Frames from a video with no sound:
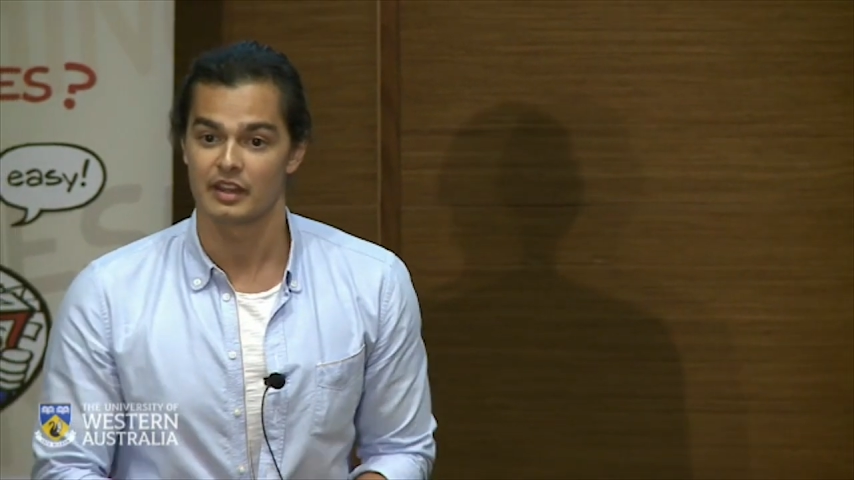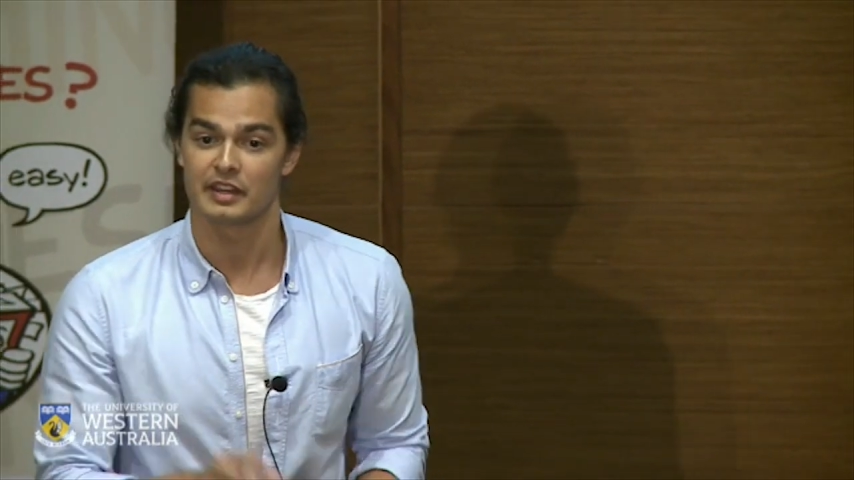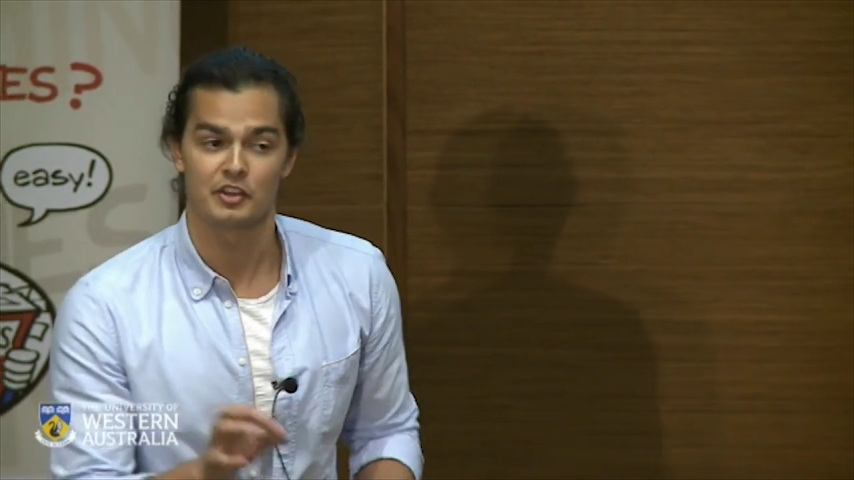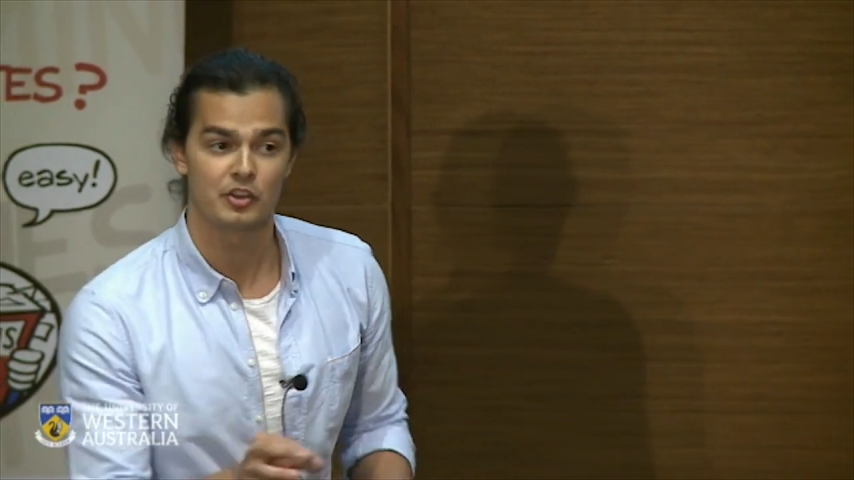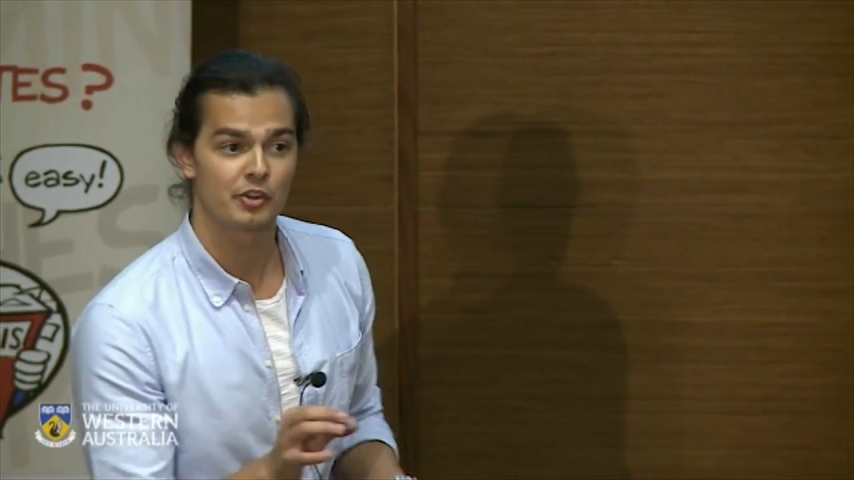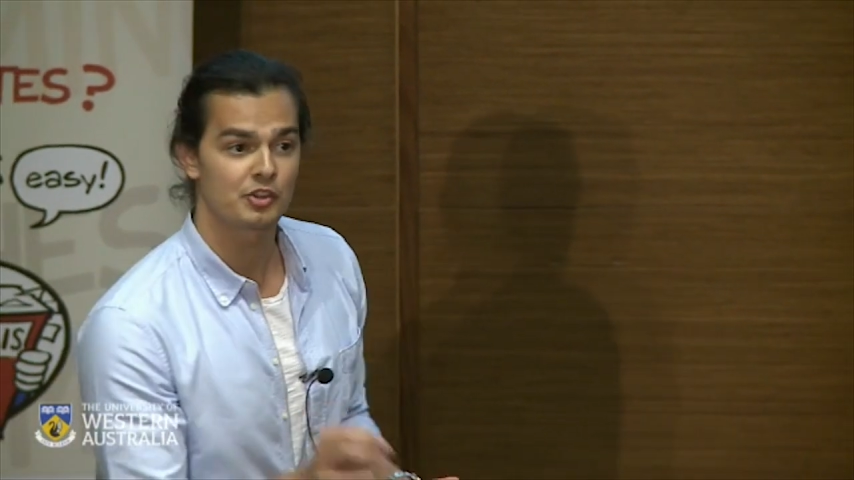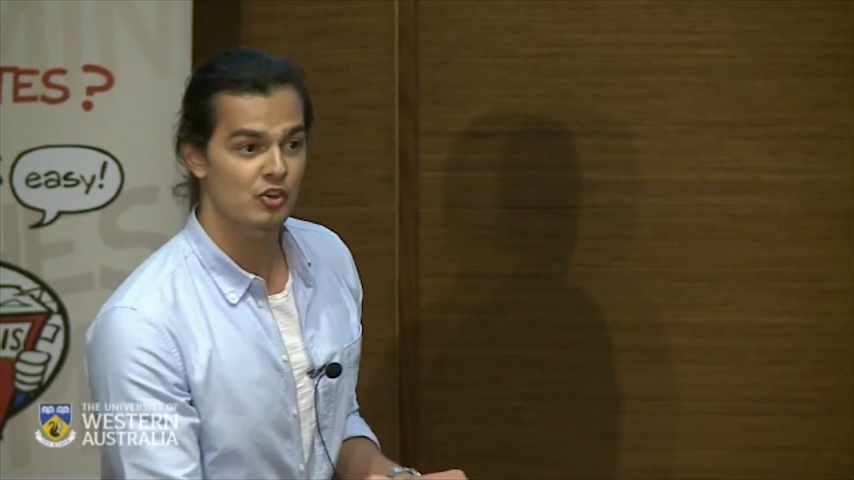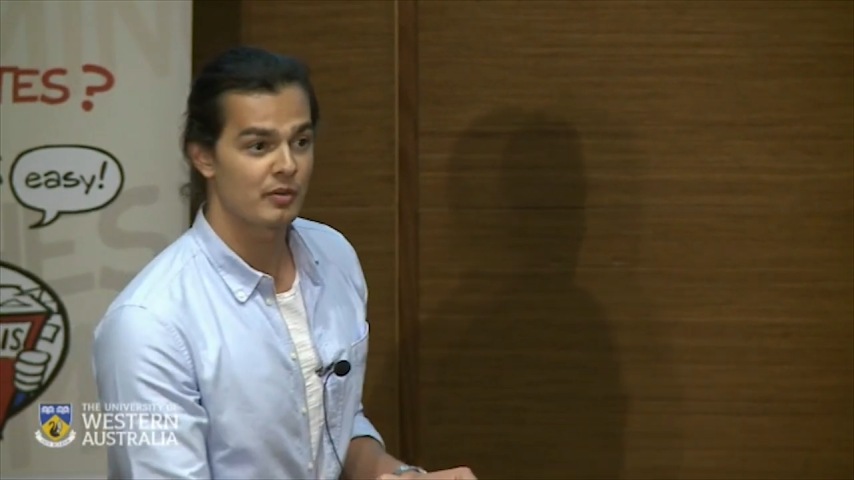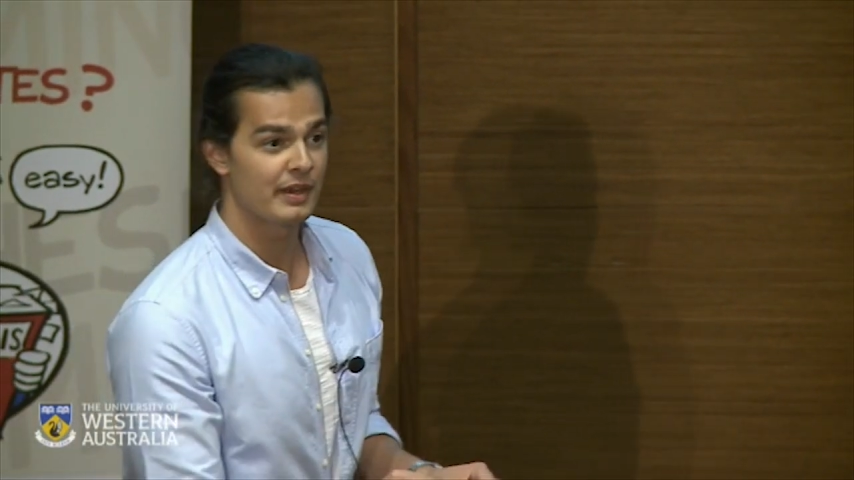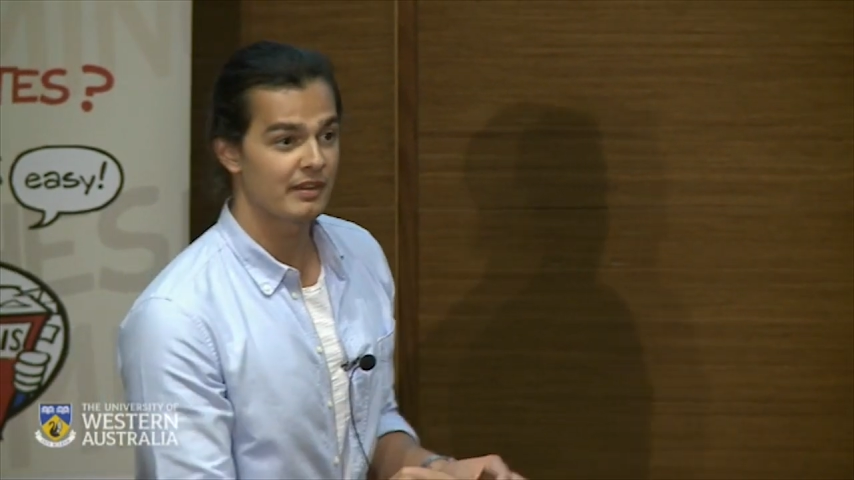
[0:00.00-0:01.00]
Now,
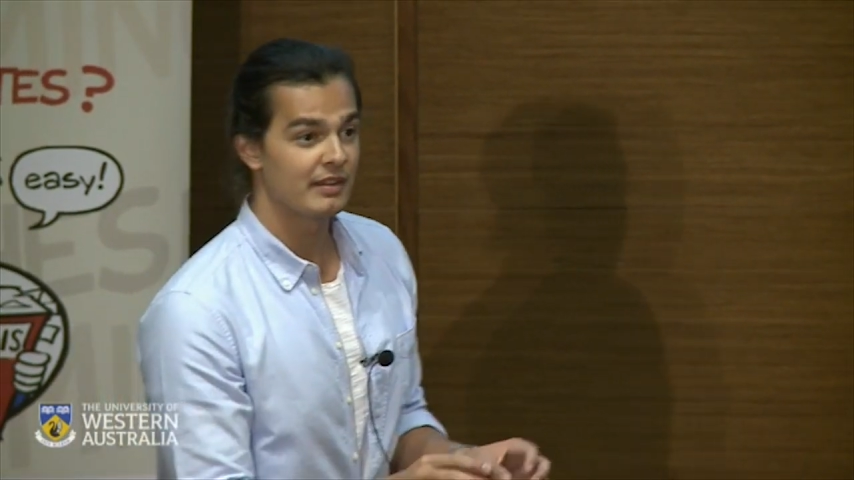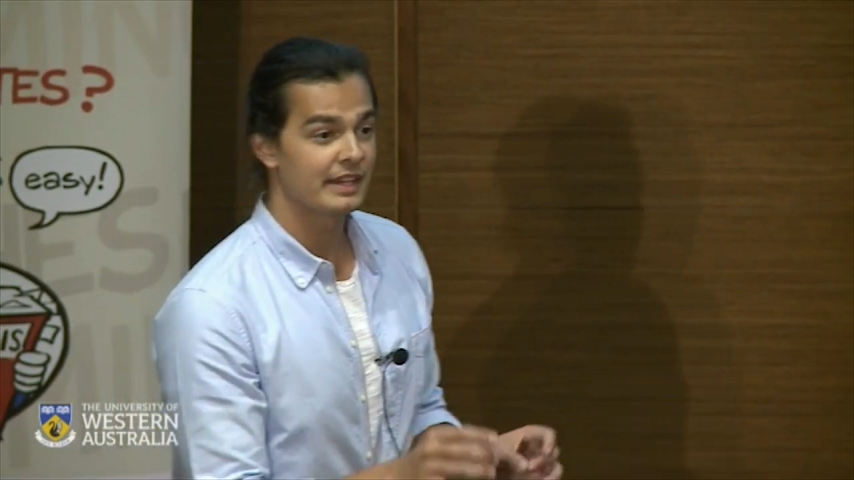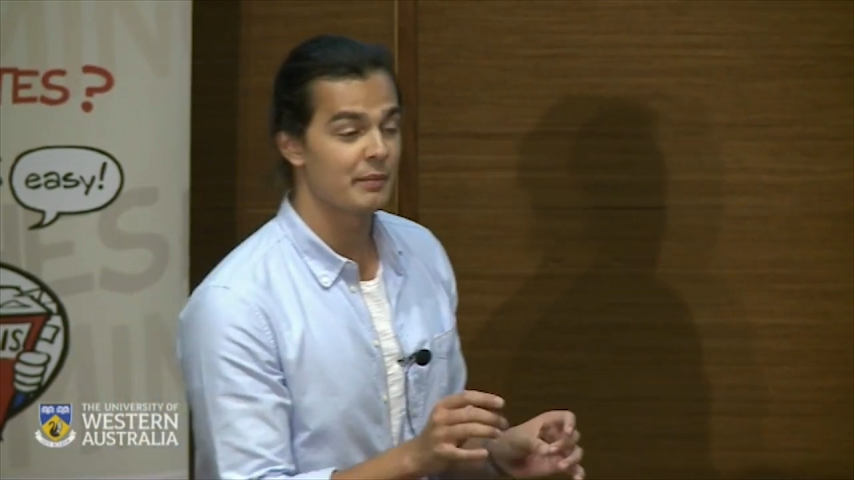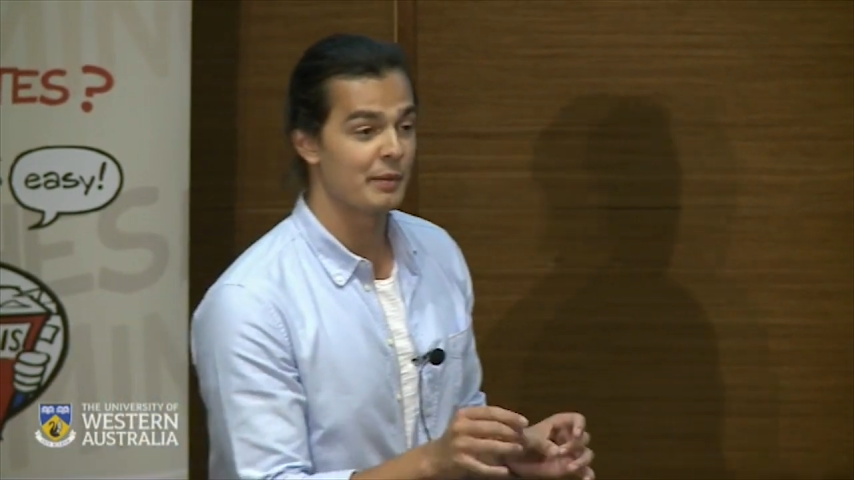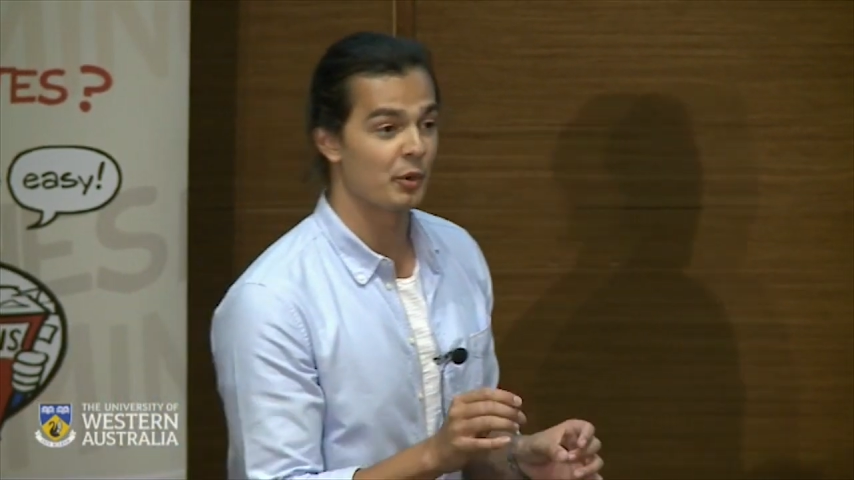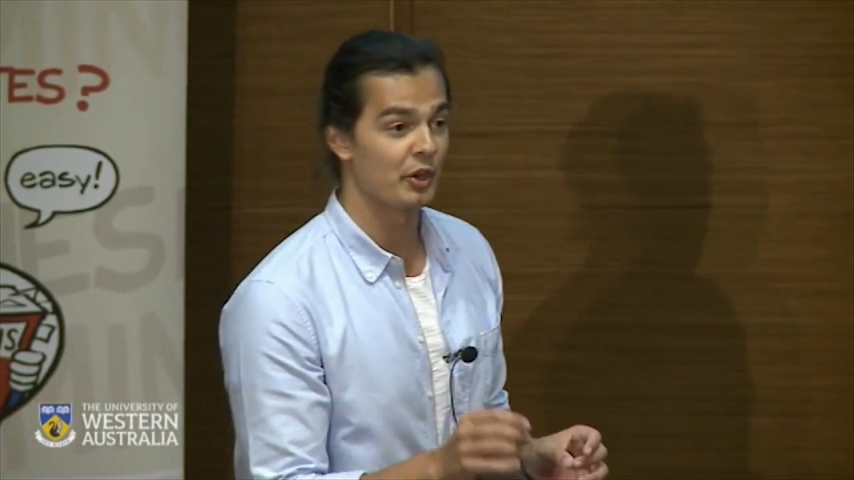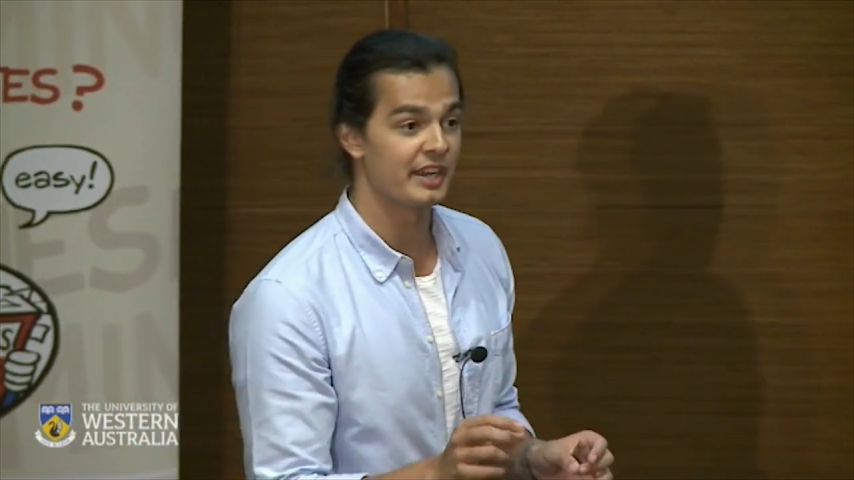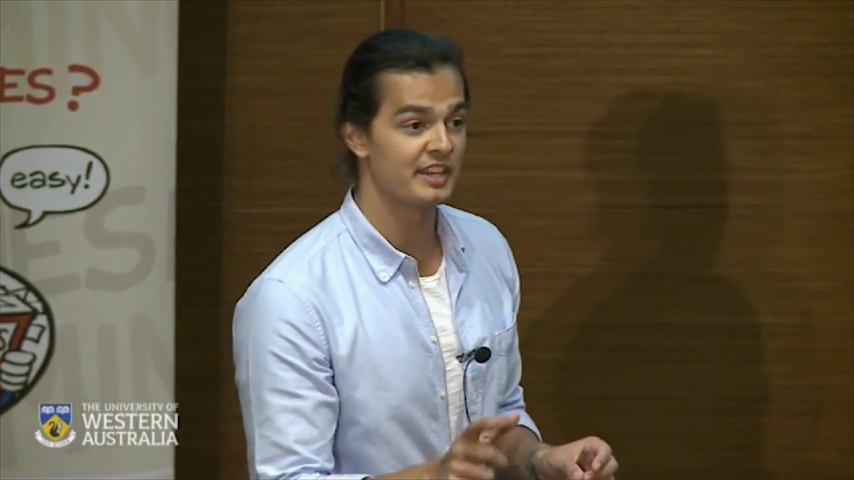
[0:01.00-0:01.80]
neurotrauma can be broken